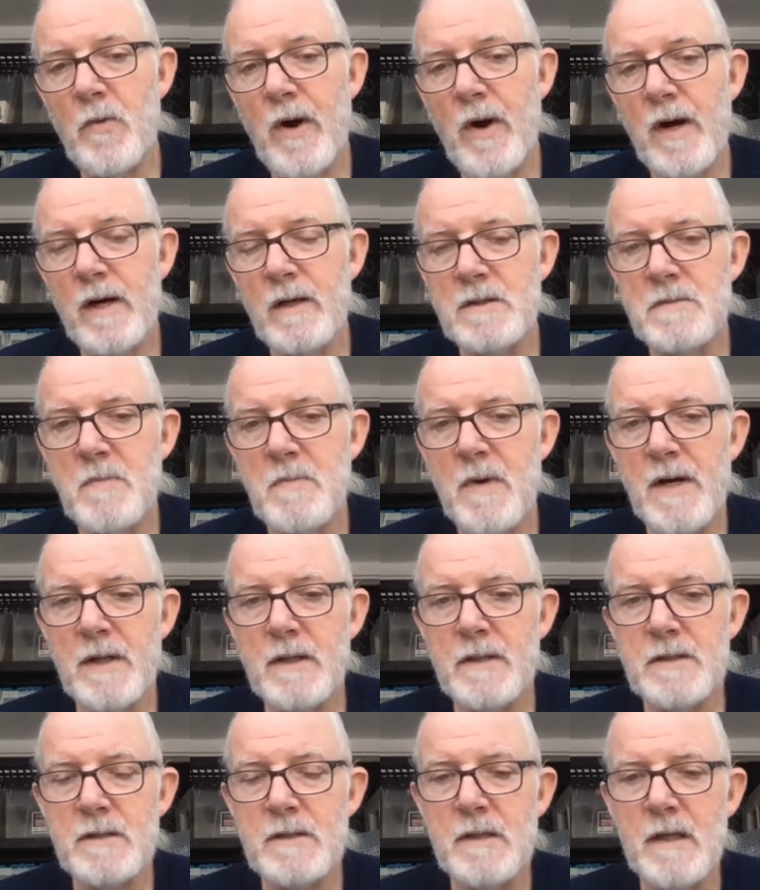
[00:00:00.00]
wireless
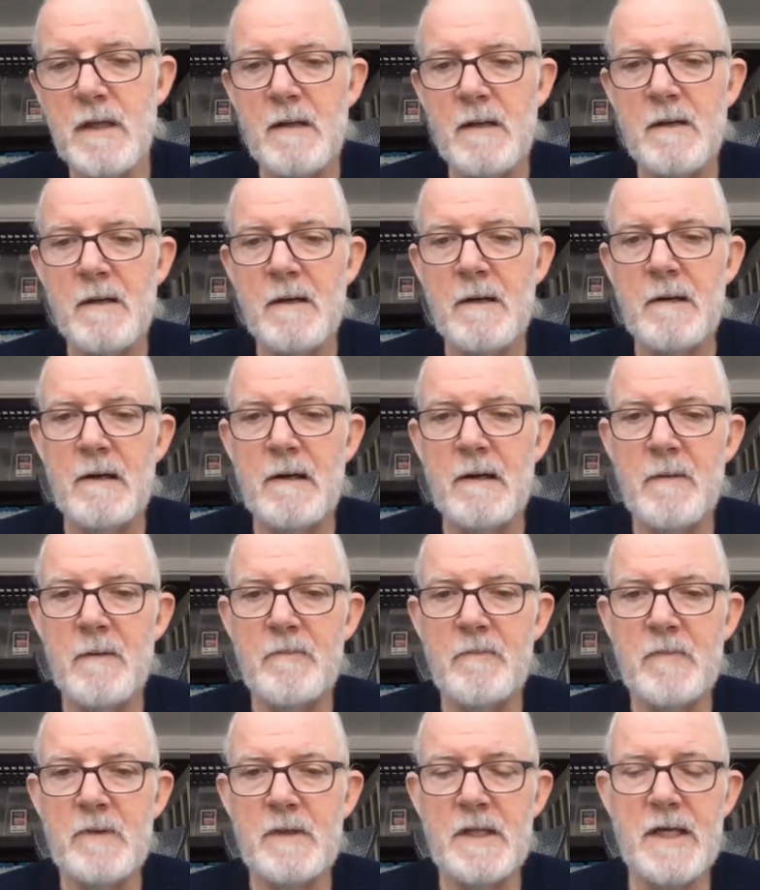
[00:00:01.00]
mics,
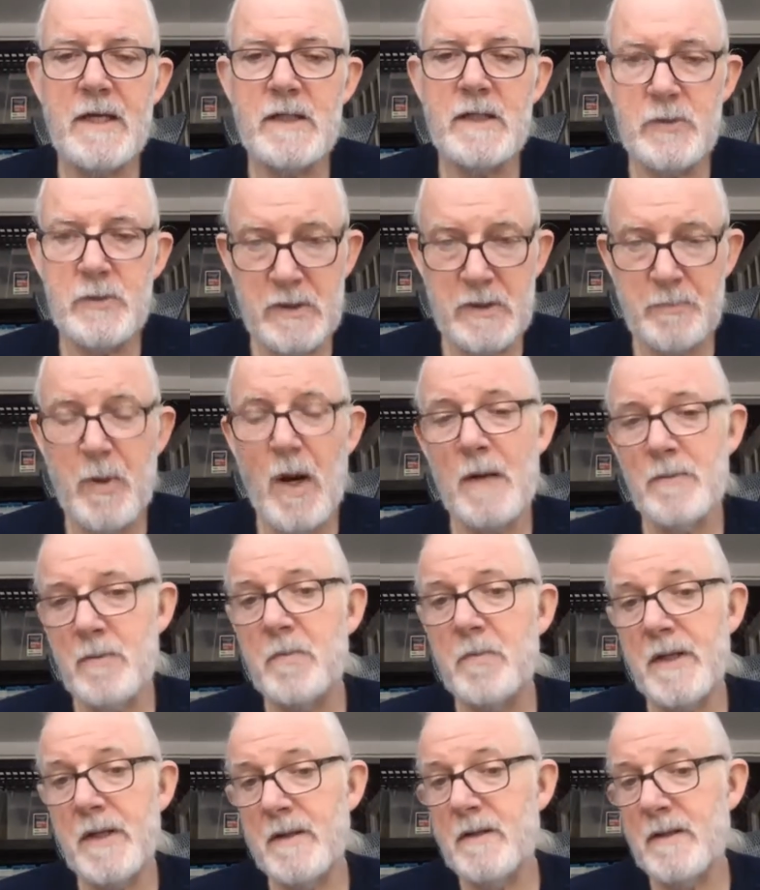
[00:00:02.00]
um, the answer is
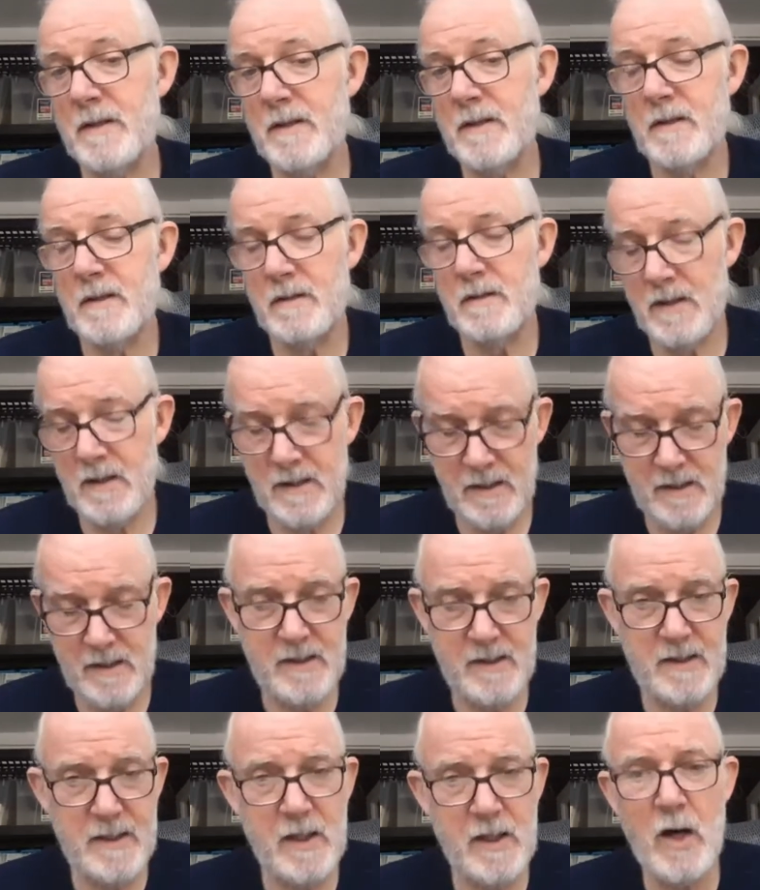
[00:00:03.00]
probably it,
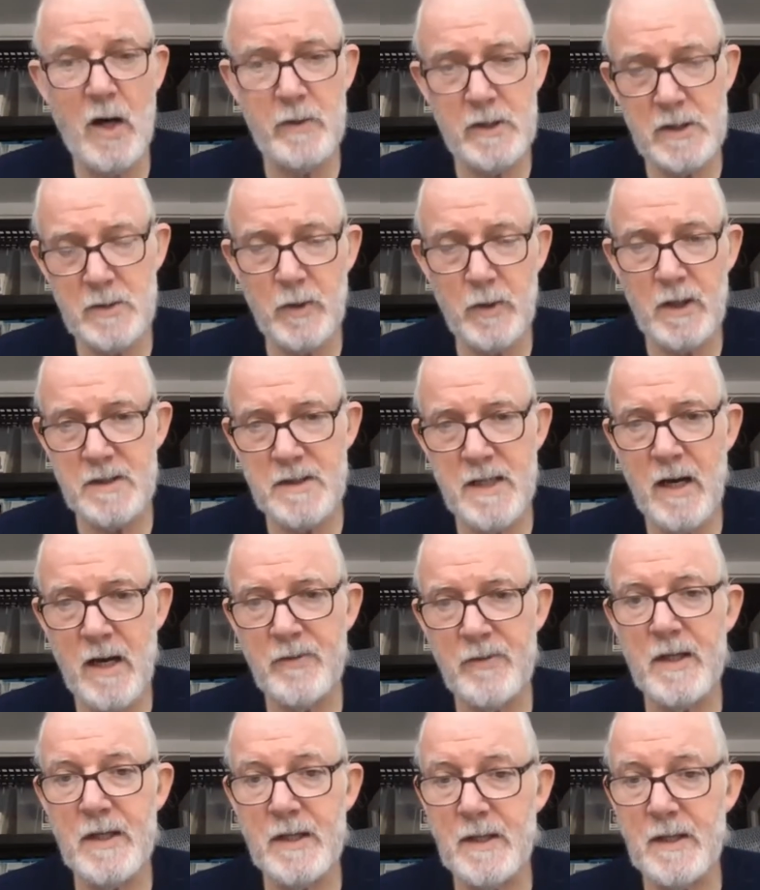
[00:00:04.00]
it always works
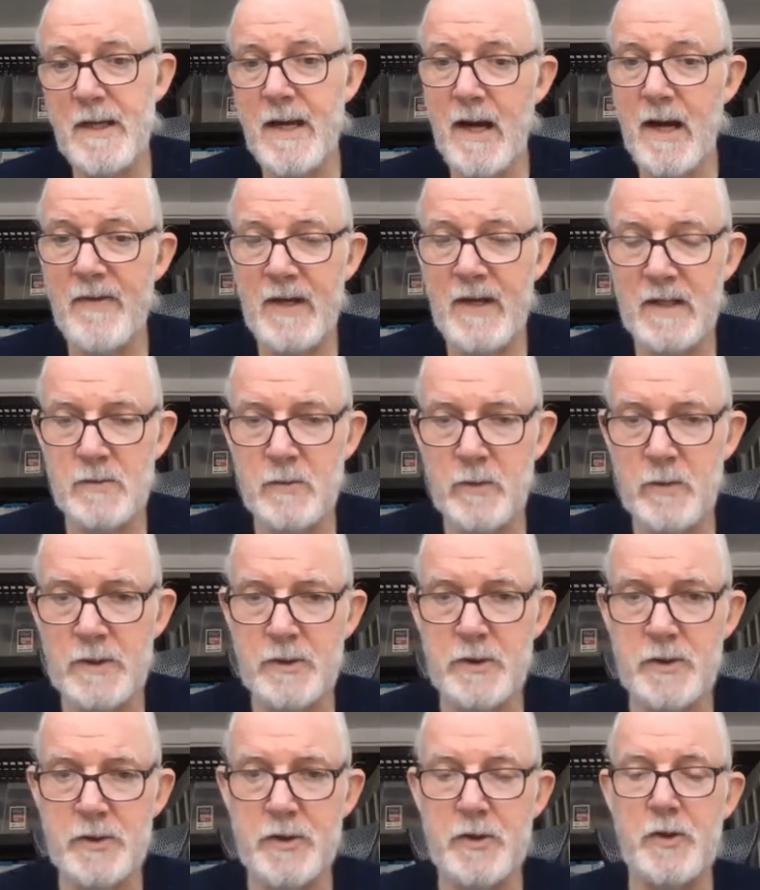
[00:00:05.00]
out that, yeah, that's what
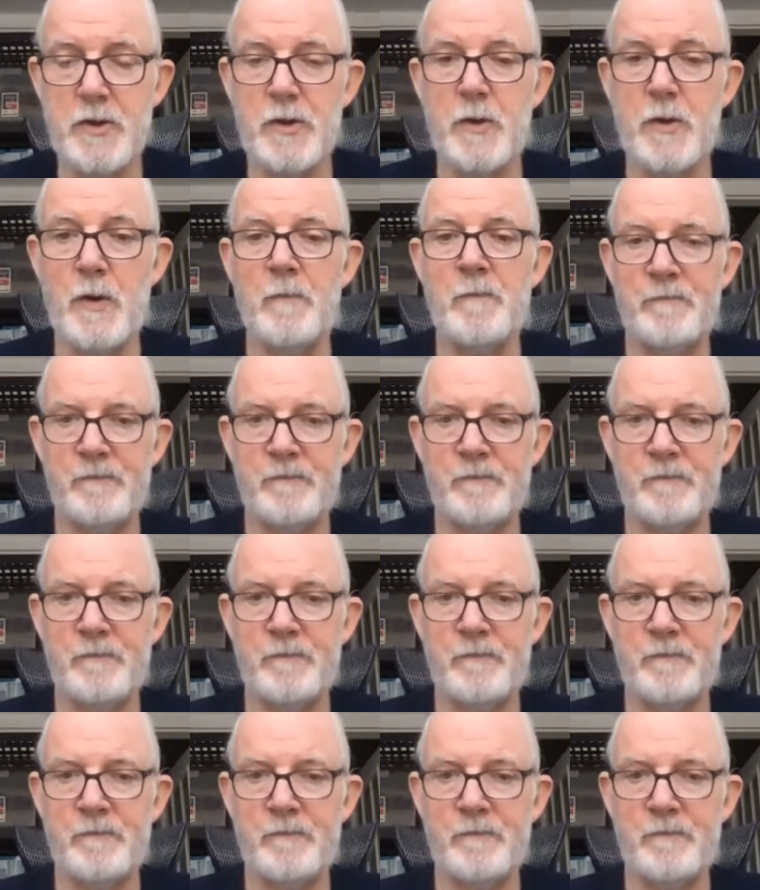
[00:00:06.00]
you should do.